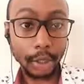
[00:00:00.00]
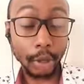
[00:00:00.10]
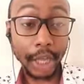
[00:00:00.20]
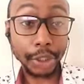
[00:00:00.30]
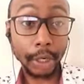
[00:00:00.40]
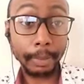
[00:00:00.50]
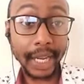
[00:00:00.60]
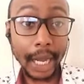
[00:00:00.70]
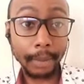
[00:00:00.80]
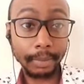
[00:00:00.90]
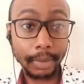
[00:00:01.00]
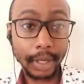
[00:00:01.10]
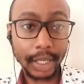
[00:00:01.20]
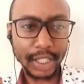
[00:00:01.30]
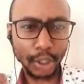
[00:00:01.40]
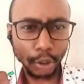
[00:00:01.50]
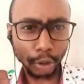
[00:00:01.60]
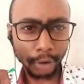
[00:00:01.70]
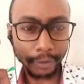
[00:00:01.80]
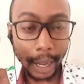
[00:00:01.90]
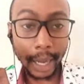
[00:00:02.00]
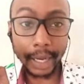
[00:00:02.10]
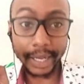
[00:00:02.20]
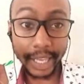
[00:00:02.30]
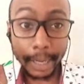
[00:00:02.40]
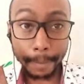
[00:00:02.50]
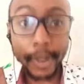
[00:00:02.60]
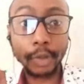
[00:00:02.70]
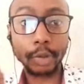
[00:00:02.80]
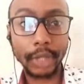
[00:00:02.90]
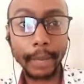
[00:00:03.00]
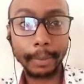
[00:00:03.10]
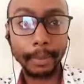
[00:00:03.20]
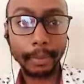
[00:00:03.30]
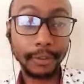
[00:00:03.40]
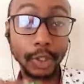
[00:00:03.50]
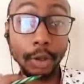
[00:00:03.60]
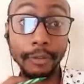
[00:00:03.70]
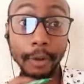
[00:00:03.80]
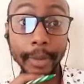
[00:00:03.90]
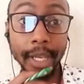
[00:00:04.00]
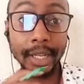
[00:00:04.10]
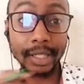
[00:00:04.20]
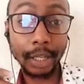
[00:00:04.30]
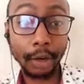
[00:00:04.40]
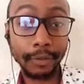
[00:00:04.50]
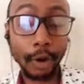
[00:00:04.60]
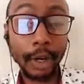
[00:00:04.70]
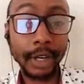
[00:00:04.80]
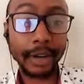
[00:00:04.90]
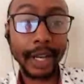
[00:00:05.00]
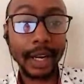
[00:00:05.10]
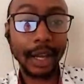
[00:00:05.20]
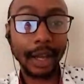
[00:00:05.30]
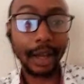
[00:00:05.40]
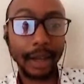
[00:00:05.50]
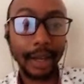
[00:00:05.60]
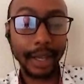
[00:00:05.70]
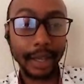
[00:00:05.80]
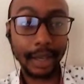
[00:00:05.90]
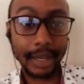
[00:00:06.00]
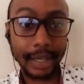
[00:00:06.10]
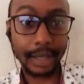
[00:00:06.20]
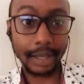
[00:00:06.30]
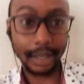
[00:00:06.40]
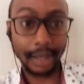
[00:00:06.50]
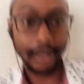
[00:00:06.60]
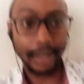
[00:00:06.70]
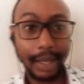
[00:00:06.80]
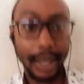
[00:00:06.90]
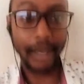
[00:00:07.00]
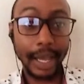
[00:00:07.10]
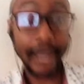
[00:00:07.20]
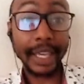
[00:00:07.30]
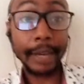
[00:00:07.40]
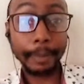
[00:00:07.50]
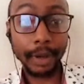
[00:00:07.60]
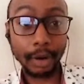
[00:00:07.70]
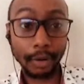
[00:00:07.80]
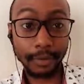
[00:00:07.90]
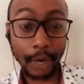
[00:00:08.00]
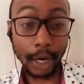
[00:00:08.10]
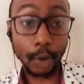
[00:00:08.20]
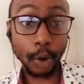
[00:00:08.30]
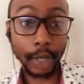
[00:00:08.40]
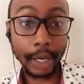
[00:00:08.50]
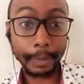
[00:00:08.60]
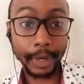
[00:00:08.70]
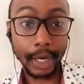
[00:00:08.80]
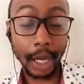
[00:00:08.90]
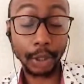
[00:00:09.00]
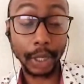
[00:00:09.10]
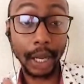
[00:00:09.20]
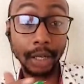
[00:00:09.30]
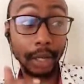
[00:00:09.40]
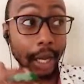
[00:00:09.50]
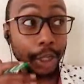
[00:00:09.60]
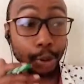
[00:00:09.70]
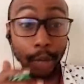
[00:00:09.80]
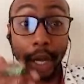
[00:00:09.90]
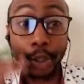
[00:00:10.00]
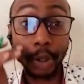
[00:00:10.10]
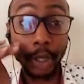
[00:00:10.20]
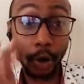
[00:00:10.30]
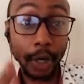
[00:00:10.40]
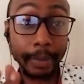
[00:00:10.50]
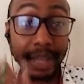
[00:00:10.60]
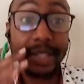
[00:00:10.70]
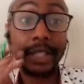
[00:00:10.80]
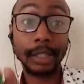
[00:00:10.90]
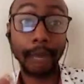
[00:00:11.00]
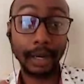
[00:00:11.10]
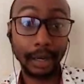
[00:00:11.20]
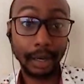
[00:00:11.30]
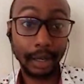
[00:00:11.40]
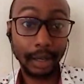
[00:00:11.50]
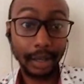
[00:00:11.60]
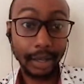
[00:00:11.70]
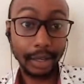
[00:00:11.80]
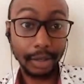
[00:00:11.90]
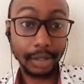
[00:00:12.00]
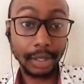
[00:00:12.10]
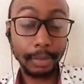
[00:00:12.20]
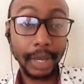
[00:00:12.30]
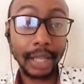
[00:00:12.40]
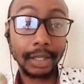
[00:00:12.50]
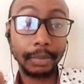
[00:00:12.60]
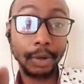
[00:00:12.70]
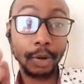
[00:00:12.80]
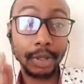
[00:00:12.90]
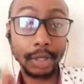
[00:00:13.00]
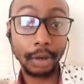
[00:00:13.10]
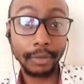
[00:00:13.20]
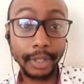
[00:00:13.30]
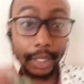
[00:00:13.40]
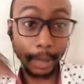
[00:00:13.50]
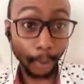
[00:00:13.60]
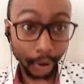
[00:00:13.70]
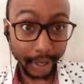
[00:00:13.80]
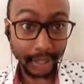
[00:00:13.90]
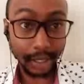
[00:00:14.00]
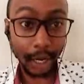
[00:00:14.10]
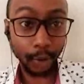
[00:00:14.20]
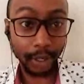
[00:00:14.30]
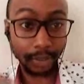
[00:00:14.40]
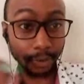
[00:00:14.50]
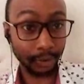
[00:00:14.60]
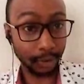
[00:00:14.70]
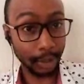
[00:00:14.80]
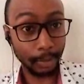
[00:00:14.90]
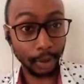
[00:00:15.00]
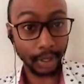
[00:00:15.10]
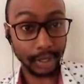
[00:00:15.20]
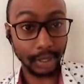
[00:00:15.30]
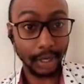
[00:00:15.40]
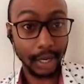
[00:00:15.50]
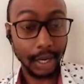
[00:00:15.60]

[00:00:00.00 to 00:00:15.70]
you actually become sort of a kingpin to them. So for me, instead of calling Raila a kingpin of a Luo kingpin, I should actually call him a statesman. You see, because of democracy, how he has fought for democracy.